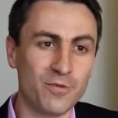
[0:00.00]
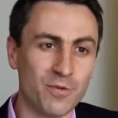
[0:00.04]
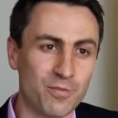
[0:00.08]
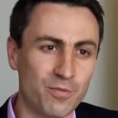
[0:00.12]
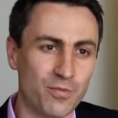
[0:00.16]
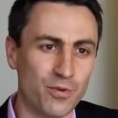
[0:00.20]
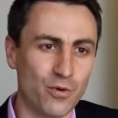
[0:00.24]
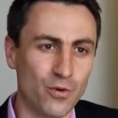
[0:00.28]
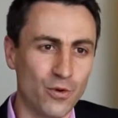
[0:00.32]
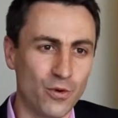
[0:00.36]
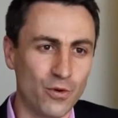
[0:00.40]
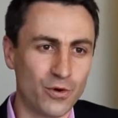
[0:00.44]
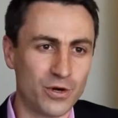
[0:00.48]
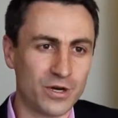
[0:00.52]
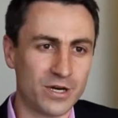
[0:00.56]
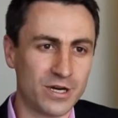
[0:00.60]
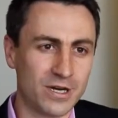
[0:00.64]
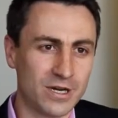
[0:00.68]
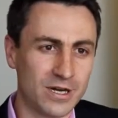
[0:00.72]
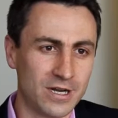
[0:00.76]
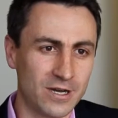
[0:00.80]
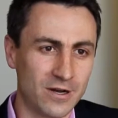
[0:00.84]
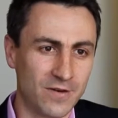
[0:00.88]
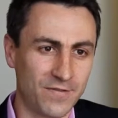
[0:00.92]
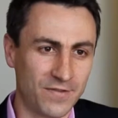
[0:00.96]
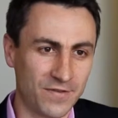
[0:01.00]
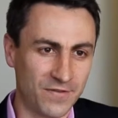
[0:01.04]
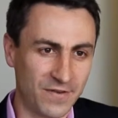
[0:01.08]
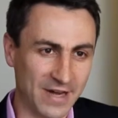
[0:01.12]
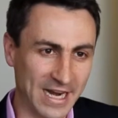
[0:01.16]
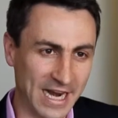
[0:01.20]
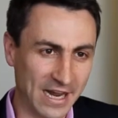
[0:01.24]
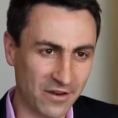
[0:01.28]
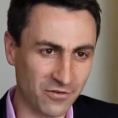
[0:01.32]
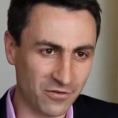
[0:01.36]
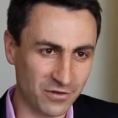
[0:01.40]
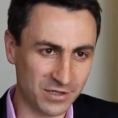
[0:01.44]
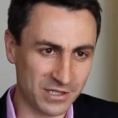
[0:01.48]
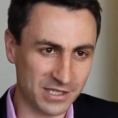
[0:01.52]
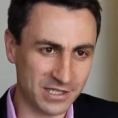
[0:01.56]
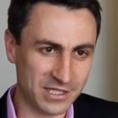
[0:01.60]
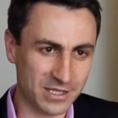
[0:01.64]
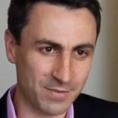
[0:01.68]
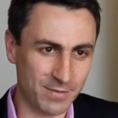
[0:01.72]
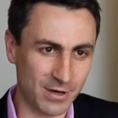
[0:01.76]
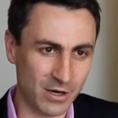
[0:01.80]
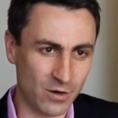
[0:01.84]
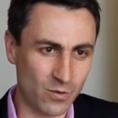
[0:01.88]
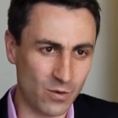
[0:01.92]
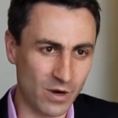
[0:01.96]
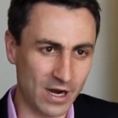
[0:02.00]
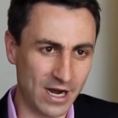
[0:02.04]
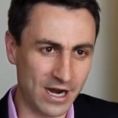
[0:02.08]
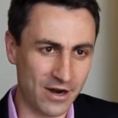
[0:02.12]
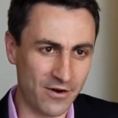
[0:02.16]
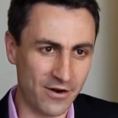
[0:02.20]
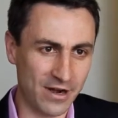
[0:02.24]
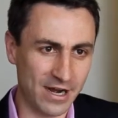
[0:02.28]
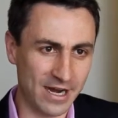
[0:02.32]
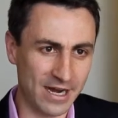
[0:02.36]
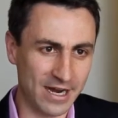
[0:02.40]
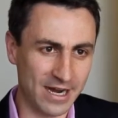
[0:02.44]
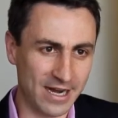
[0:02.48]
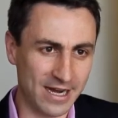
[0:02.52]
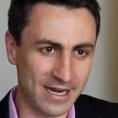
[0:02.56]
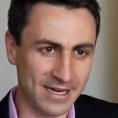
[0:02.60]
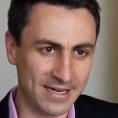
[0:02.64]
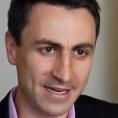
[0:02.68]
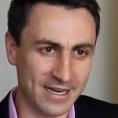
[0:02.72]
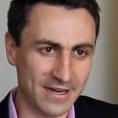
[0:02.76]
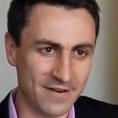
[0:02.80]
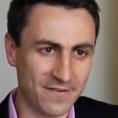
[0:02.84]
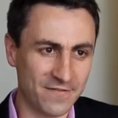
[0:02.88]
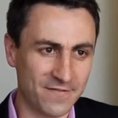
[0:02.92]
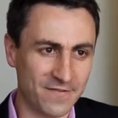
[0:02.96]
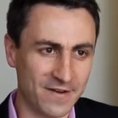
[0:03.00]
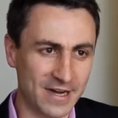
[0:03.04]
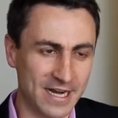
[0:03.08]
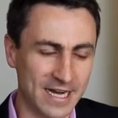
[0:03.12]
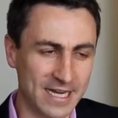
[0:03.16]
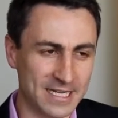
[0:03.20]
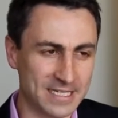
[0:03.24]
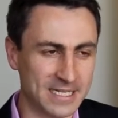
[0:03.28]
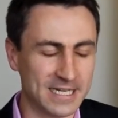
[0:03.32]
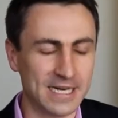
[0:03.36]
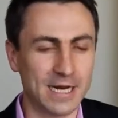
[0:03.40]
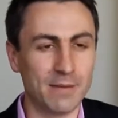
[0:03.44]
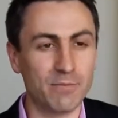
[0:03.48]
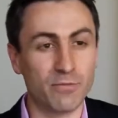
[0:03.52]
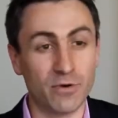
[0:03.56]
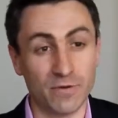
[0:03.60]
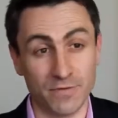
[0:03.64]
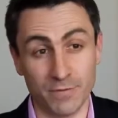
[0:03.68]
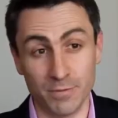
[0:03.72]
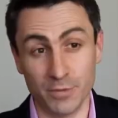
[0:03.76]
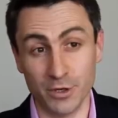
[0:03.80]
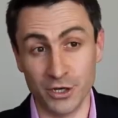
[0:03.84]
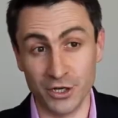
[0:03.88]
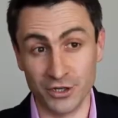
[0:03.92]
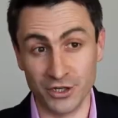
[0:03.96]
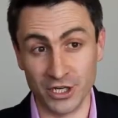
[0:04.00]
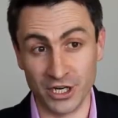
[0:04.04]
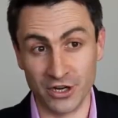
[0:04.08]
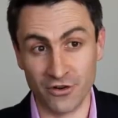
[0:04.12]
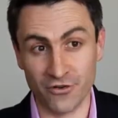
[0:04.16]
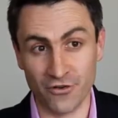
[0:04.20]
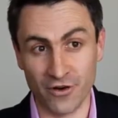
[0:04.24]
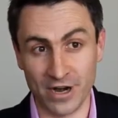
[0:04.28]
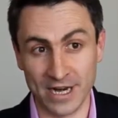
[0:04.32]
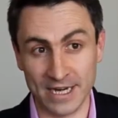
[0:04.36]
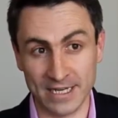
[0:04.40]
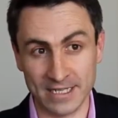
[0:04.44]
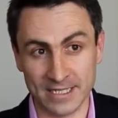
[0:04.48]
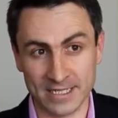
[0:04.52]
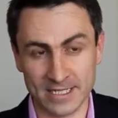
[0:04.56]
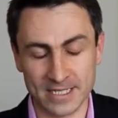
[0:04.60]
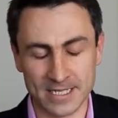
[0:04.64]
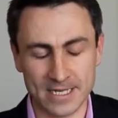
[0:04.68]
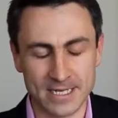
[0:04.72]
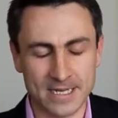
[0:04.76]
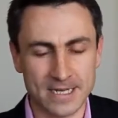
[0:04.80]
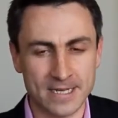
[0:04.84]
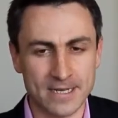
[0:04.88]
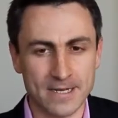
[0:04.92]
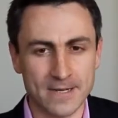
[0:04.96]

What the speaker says: report of the Financial System Inquiry identifies a number of emerging trends.